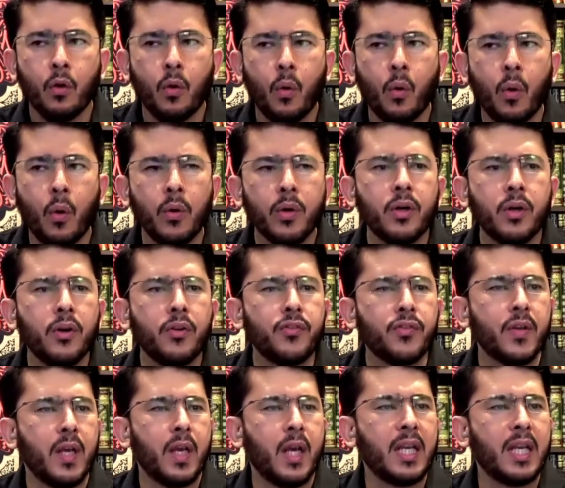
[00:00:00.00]

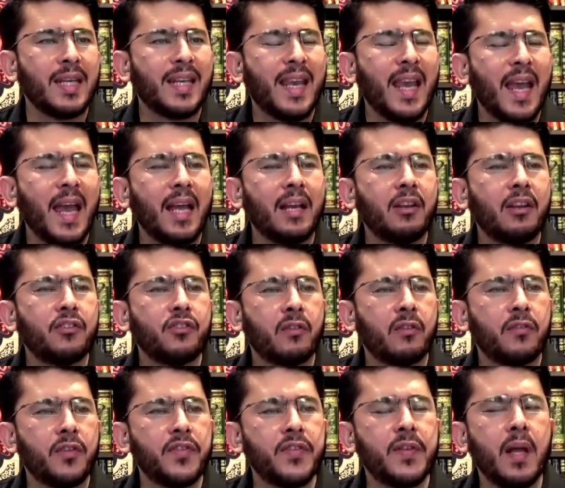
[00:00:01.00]
orders and canons of
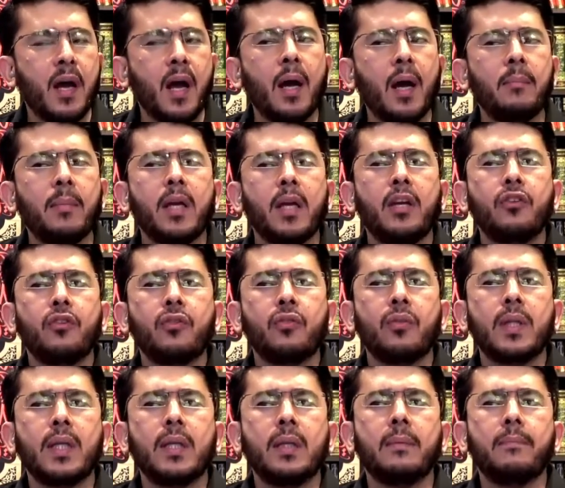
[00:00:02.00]
Islam into
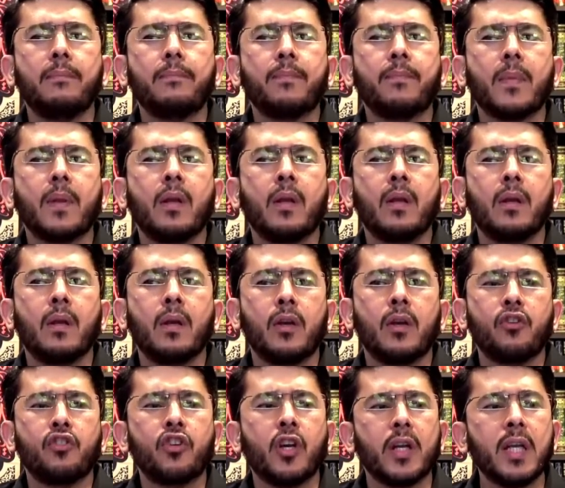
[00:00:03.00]
the
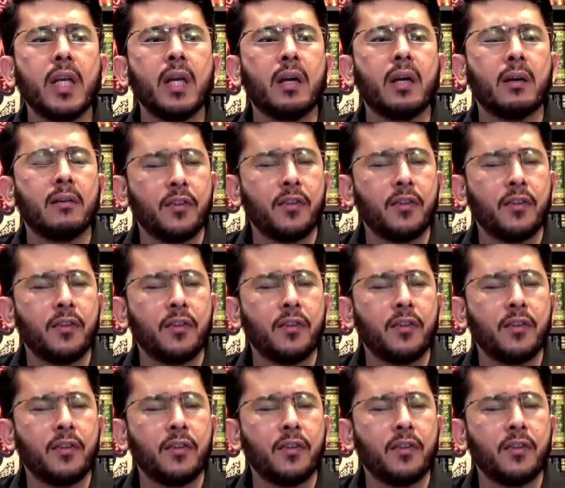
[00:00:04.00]
Sharia of